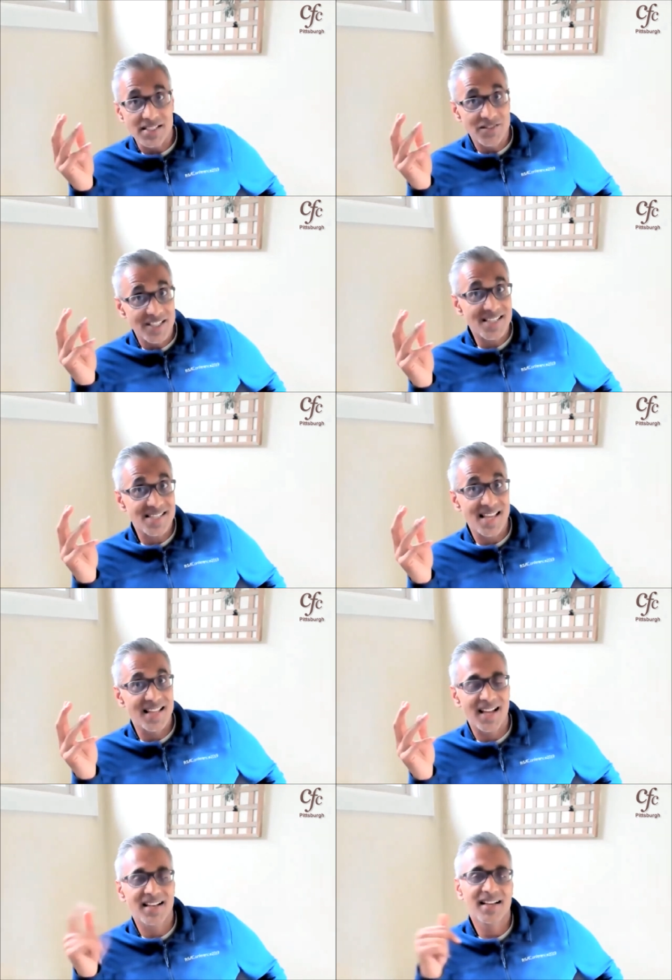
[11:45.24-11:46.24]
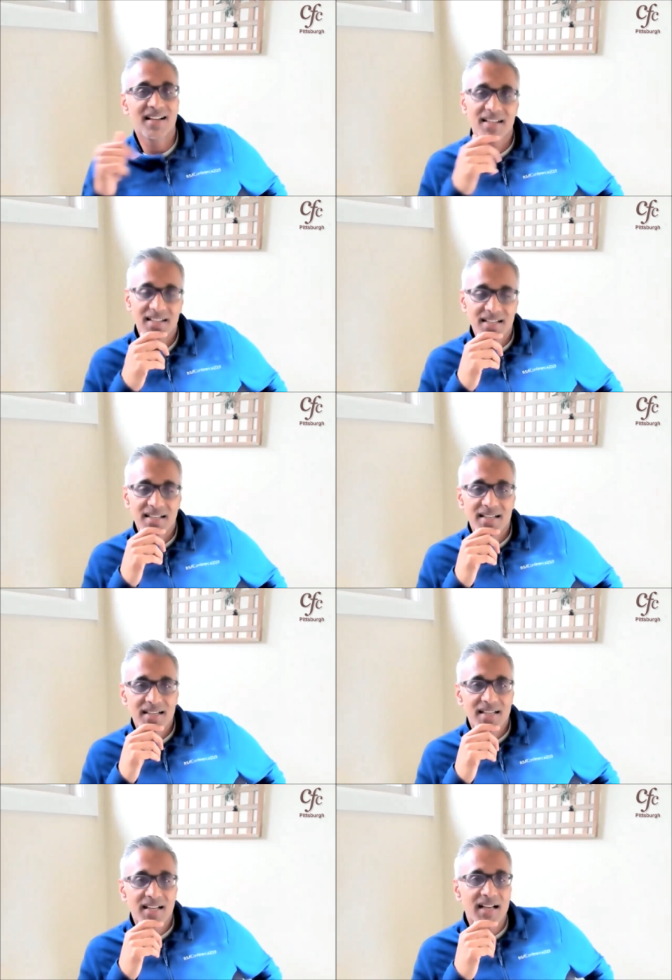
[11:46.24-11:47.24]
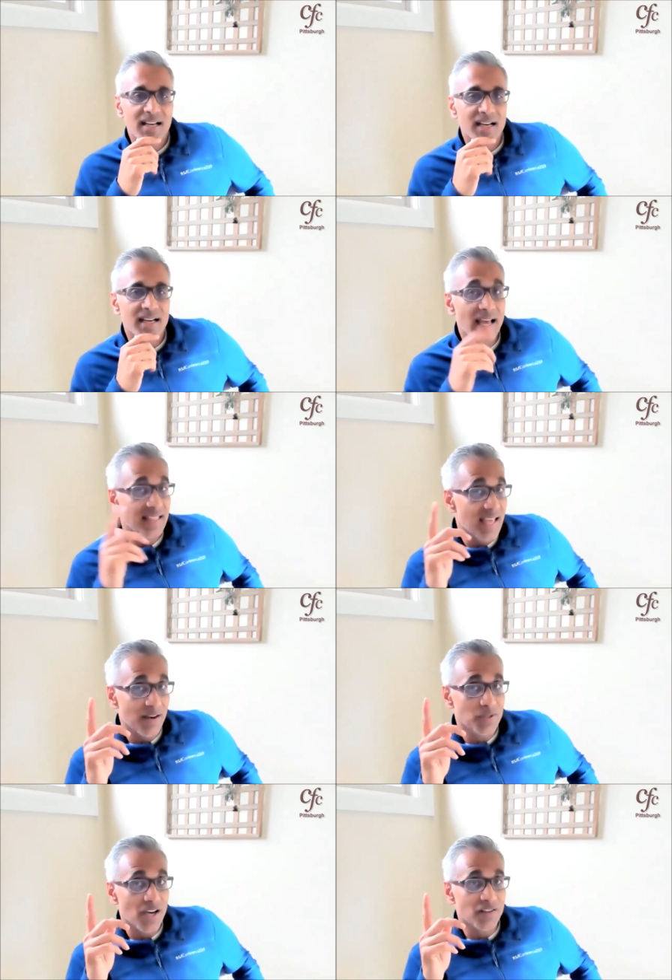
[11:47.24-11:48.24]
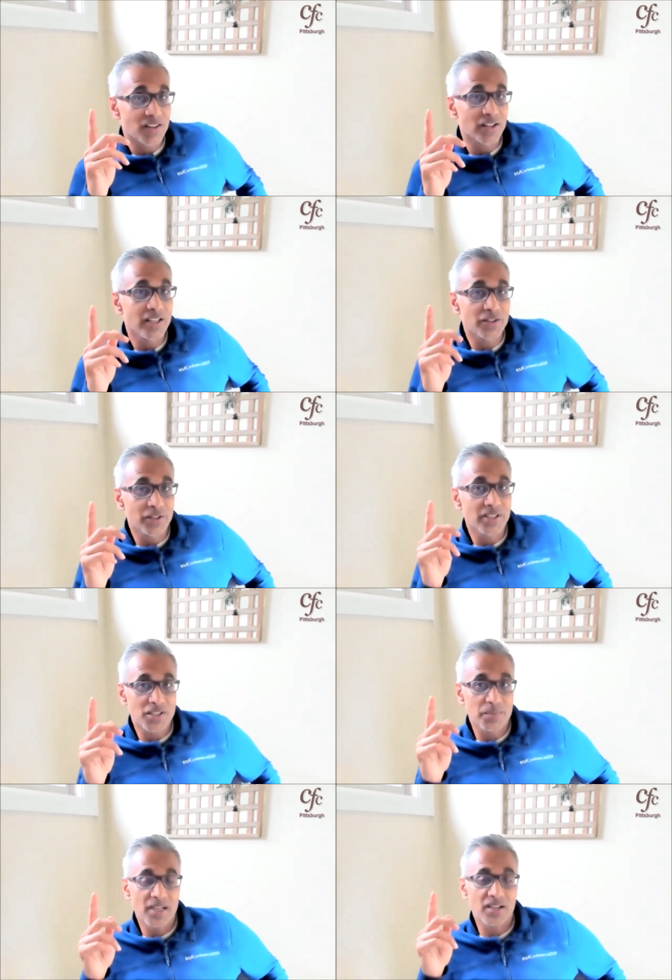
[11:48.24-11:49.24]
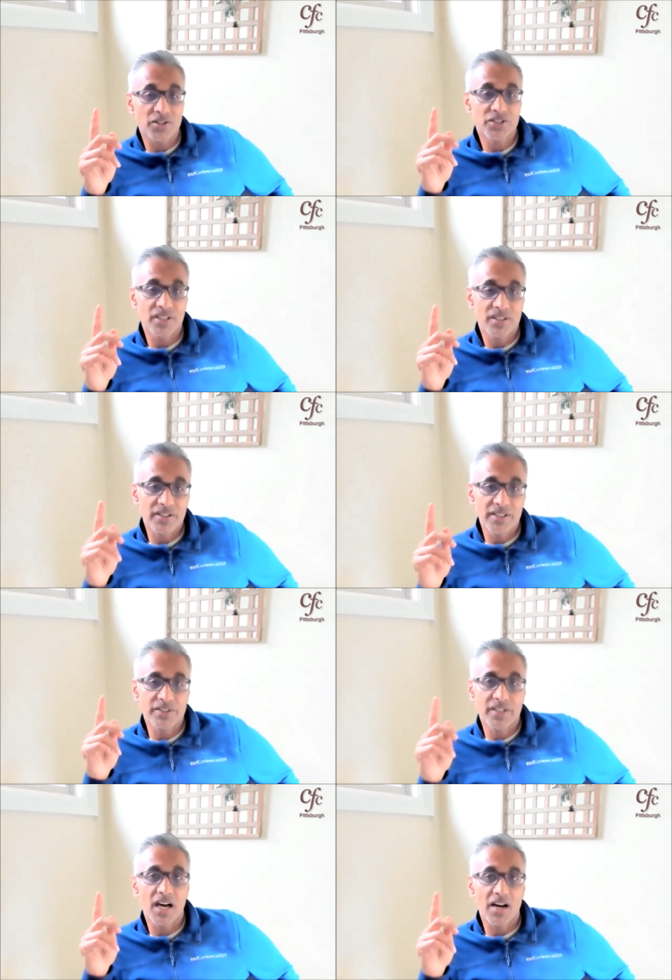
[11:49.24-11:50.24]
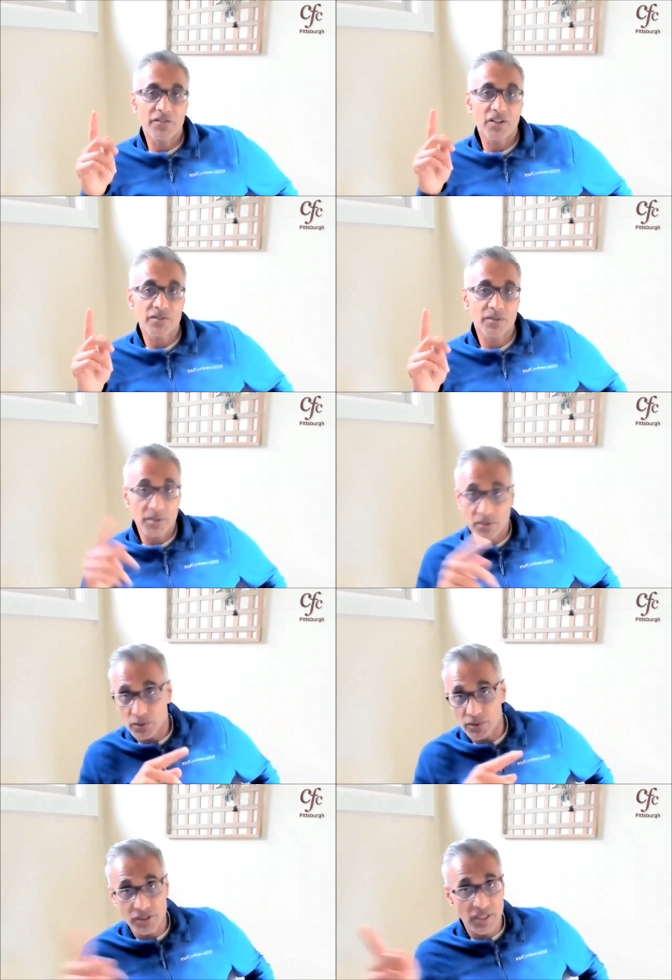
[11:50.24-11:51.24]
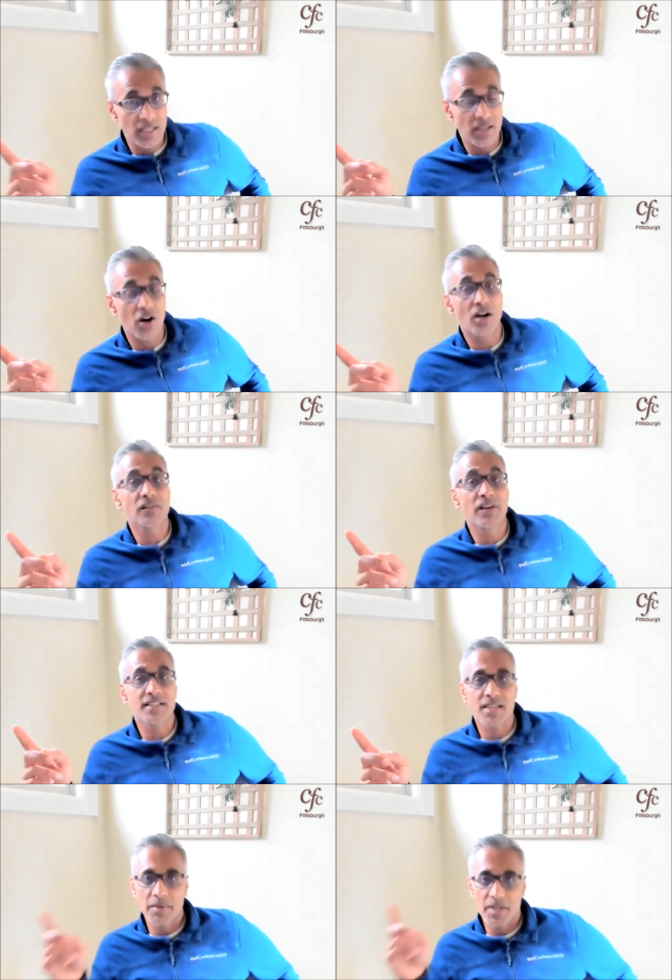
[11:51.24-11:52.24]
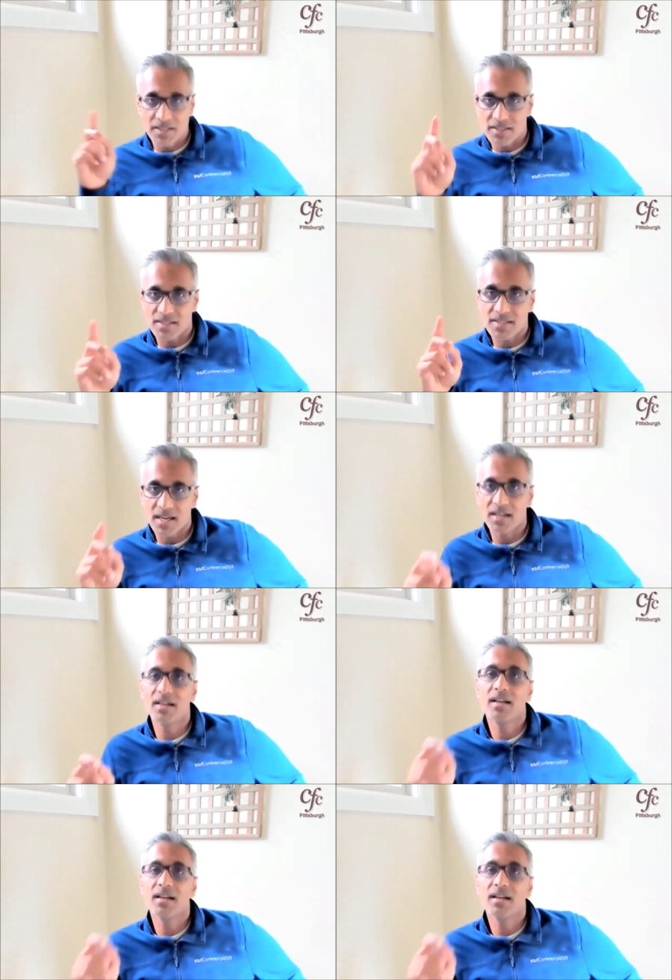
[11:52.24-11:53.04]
if Jesus said that, and that was after 33 years of being a Christian, 33 and a half years of being a Christian, in the Garden of Gethsemane, Jesus said,